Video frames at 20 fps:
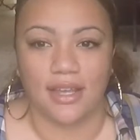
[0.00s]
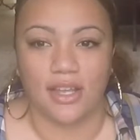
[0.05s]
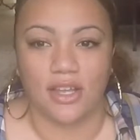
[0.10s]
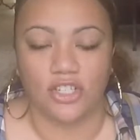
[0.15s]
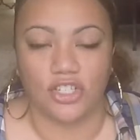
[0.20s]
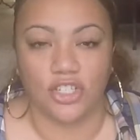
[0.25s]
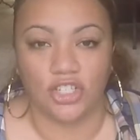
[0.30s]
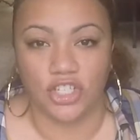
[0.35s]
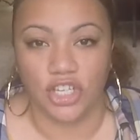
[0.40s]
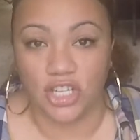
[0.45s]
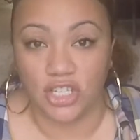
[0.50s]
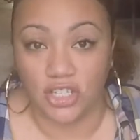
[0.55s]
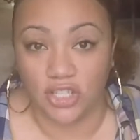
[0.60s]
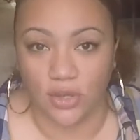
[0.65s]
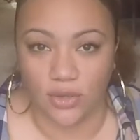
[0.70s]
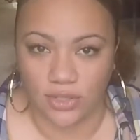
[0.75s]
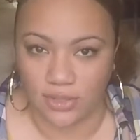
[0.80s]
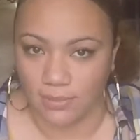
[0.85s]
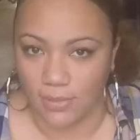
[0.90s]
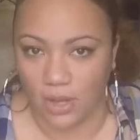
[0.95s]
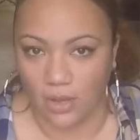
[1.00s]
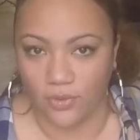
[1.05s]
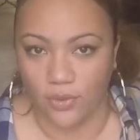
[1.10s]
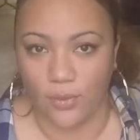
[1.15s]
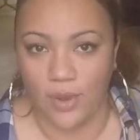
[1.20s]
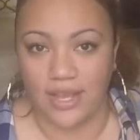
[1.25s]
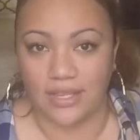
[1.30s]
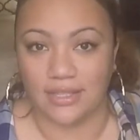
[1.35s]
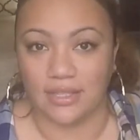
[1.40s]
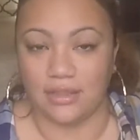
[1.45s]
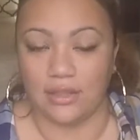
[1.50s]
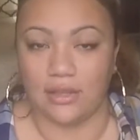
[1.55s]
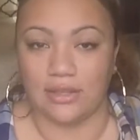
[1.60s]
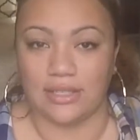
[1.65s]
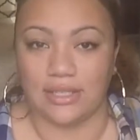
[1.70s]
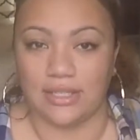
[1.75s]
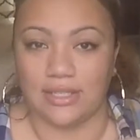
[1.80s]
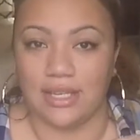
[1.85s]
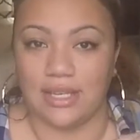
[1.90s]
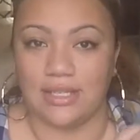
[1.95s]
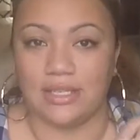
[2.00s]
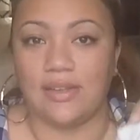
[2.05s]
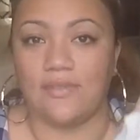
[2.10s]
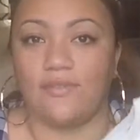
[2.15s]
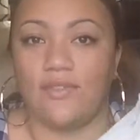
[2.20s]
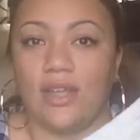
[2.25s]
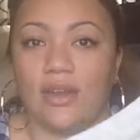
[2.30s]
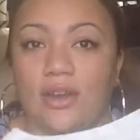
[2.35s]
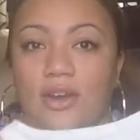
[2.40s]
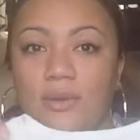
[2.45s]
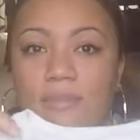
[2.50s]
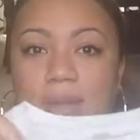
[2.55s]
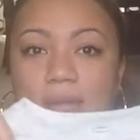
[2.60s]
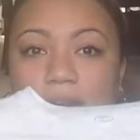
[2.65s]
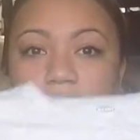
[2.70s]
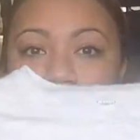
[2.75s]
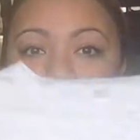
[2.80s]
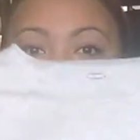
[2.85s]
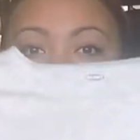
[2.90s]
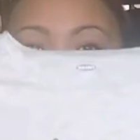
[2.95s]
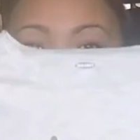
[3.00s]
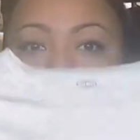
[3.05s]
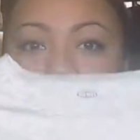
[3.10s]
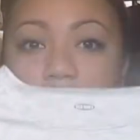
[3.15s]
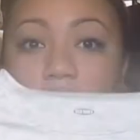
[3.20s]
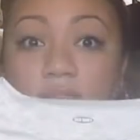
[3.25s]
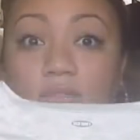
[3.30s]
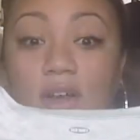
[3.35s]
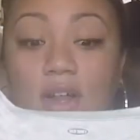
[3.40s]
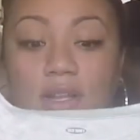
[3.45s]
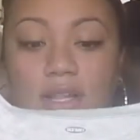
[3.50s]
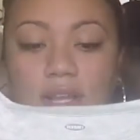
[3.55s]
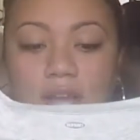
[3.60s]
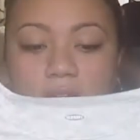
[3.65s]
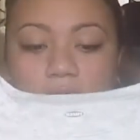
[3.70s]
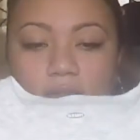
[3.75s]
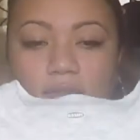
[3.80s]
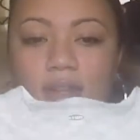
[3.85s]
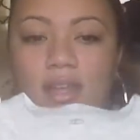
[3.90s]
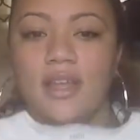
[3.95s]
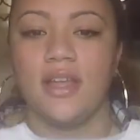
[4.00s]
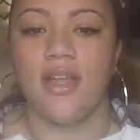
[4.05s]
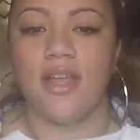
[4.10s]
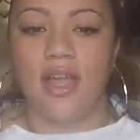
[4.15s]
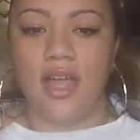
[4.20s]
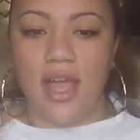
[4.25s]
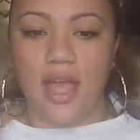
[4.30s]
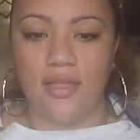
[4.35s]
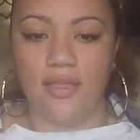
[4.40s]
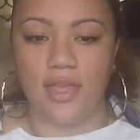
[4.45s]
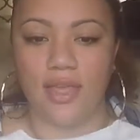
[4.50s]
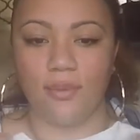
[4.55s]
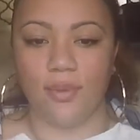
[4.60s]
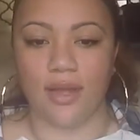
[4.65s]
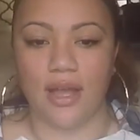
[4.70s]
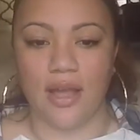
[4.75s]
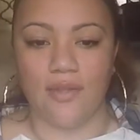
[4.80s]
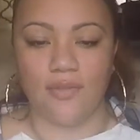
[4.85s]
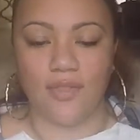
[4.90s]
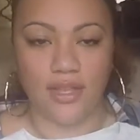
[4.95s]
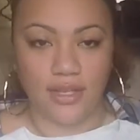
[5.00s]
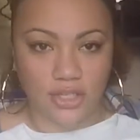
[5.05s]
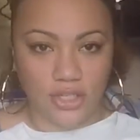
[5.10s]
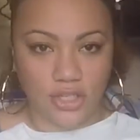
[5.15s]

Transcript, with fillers: she's so small in the waist and those tend to fit her better without falling off. And then we got